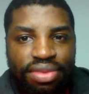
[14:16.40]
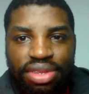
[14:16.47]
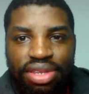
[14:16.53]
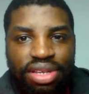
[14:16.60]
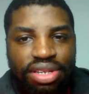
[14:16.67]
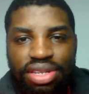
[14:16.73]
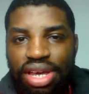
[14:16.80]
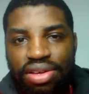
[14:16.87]

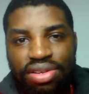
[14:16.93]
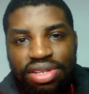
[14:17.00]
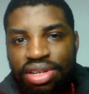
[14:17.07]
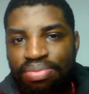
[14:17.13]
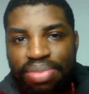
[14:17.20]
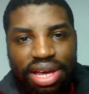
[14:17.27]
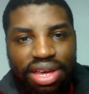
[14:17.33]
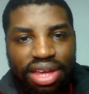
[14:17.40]
Just get us in
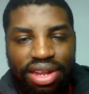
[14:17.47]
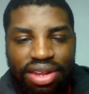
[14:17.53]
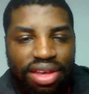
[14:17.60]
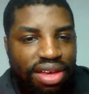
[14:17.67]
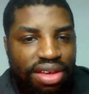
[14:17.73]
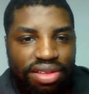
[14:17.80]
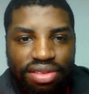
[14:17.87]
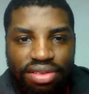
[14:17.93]
back in
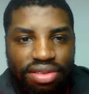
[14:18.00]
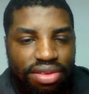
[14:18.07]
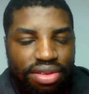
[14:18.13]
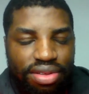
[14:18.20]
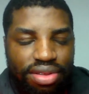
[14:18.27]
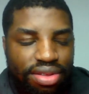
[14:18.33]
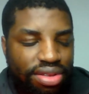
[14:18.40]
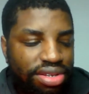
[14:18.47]
there,
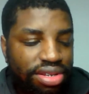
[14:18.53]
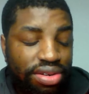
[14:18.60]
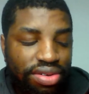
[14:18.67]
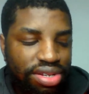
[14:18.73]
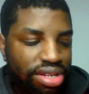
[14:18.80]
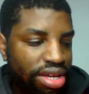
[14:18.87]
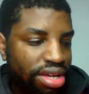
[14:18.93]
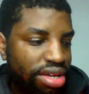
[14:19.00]

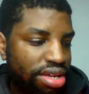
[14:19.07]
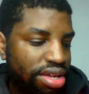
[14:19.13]
seriously.